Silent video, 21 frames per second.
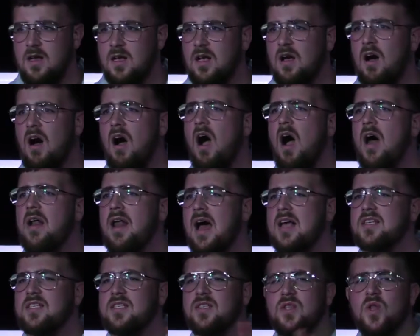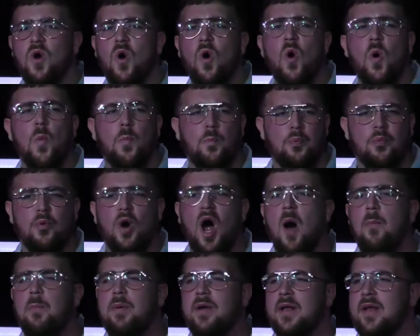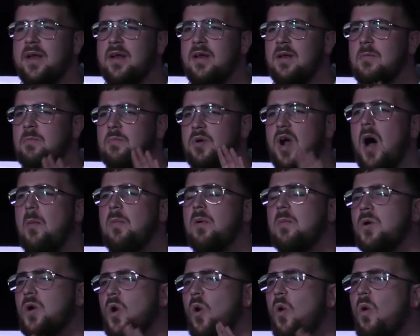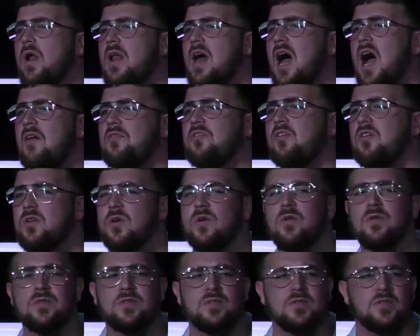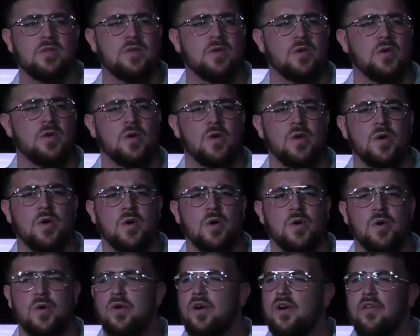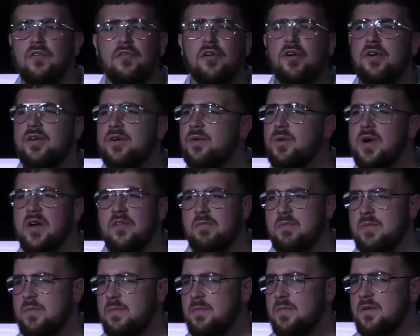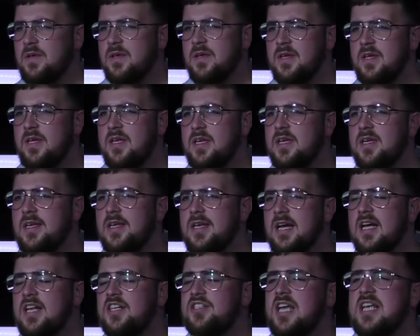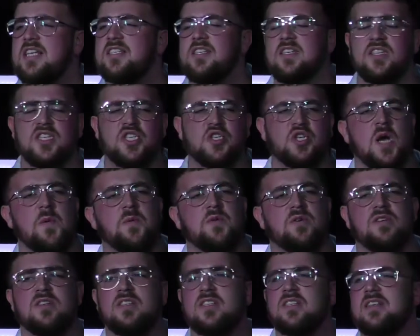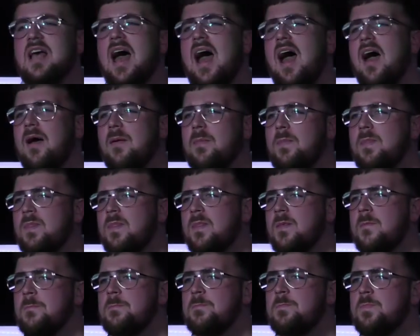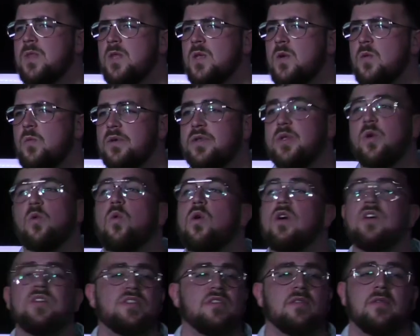God has no problem going after those who are further away from him. And Jesus in the scripture sat with the worst